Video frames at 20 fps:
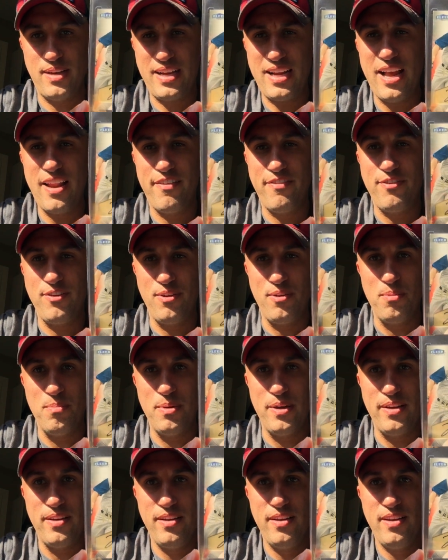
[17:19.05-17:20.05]
I got a few,
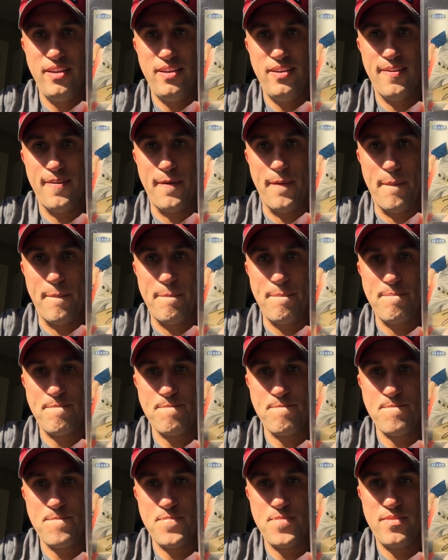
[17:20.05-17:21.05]
but
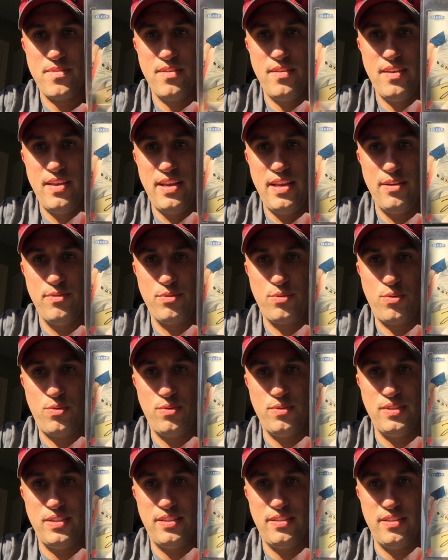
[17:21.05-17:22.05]
it was
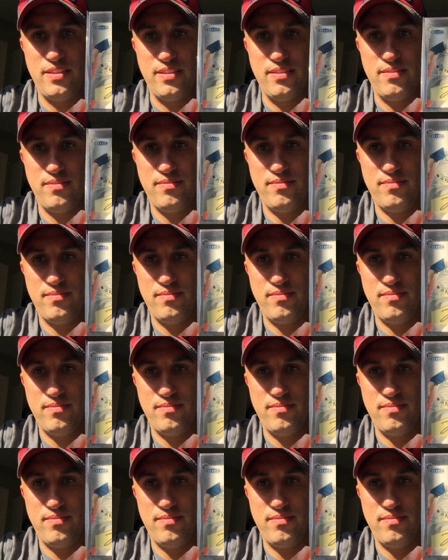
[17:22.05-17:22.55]
cool just to